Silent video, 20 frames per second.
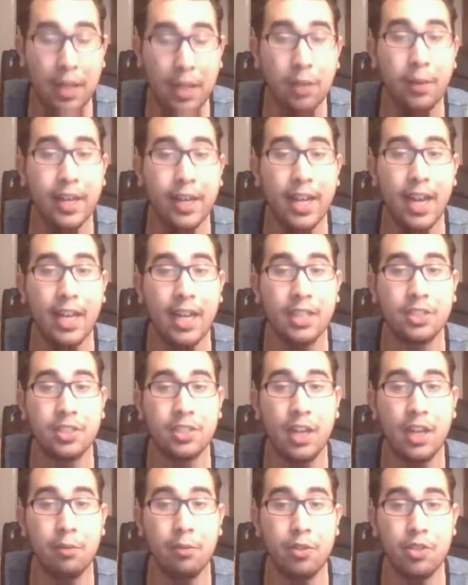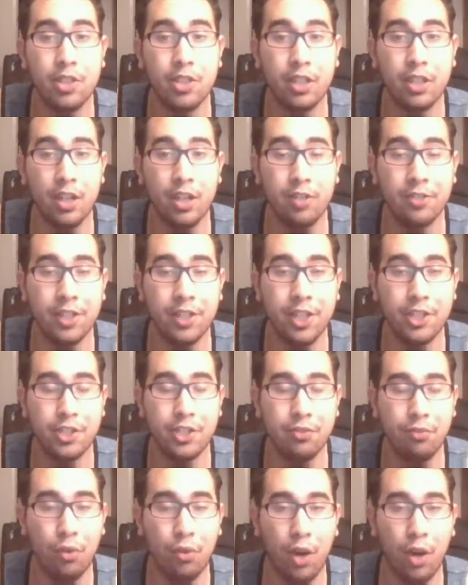the way, guys, I'm using Unreal
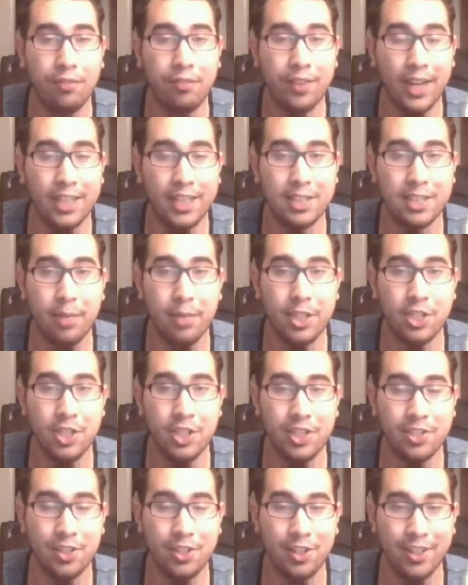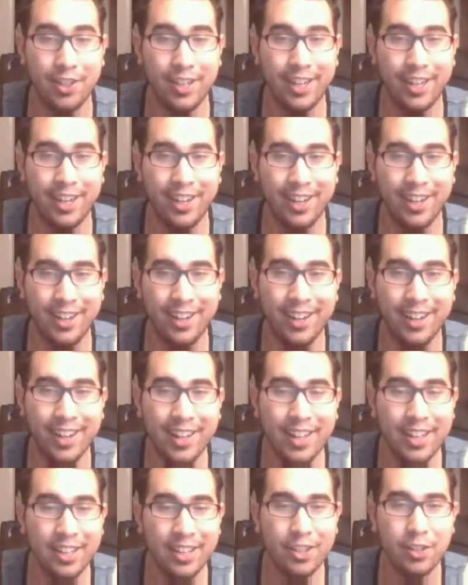Engine 4. I forgot to mention this earlier.
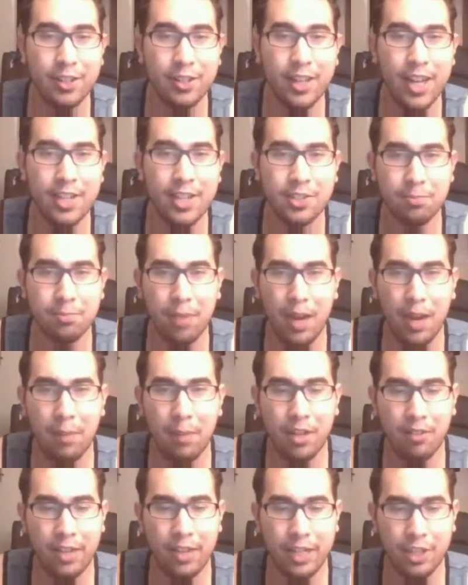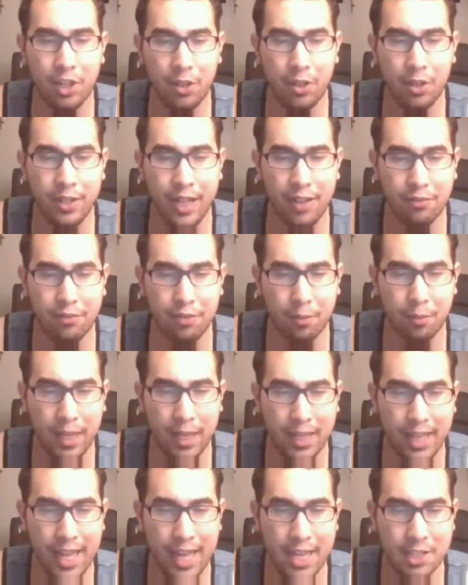You guys will probably already know that from
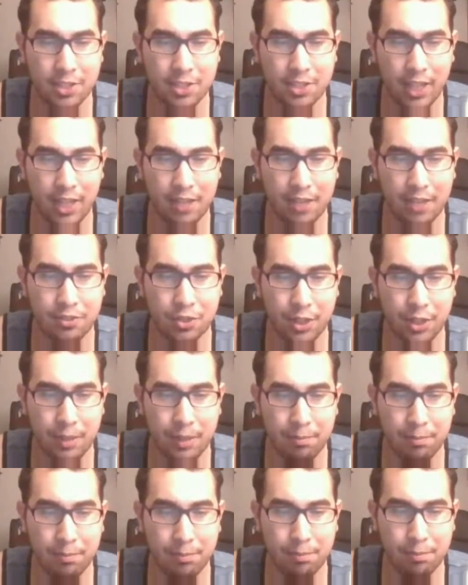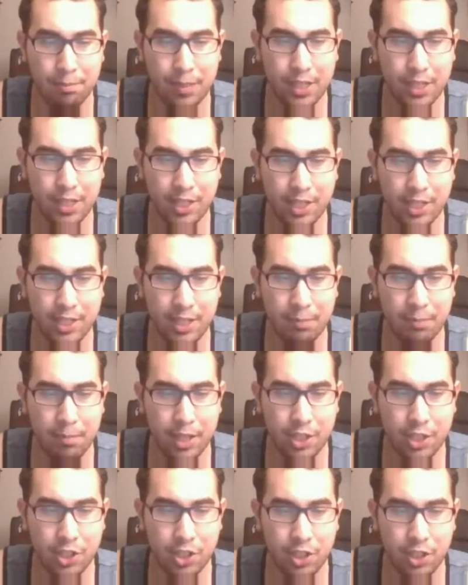my last live stream because I did
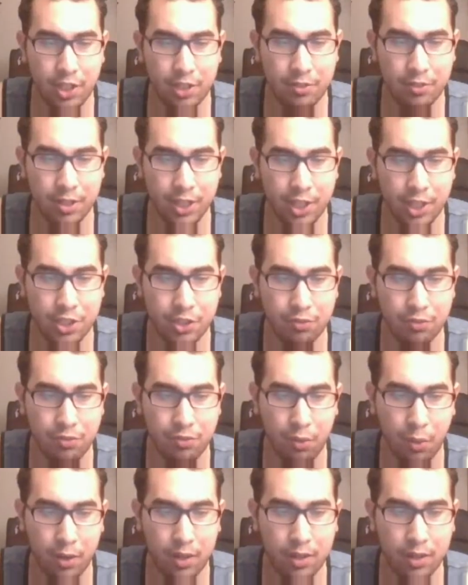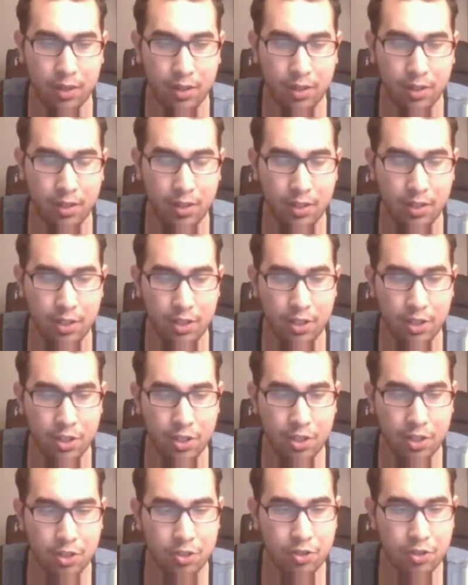mention Unreal Engine 4.
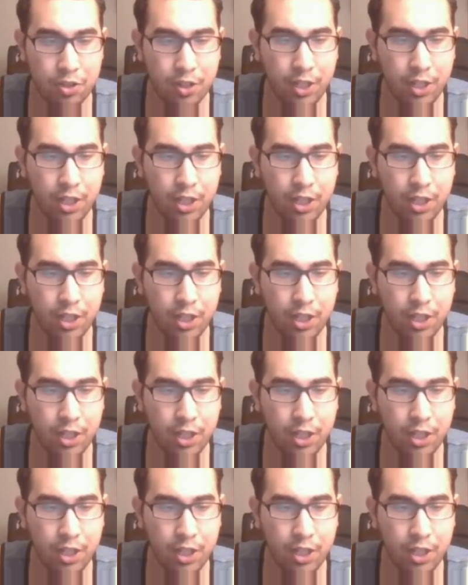So you're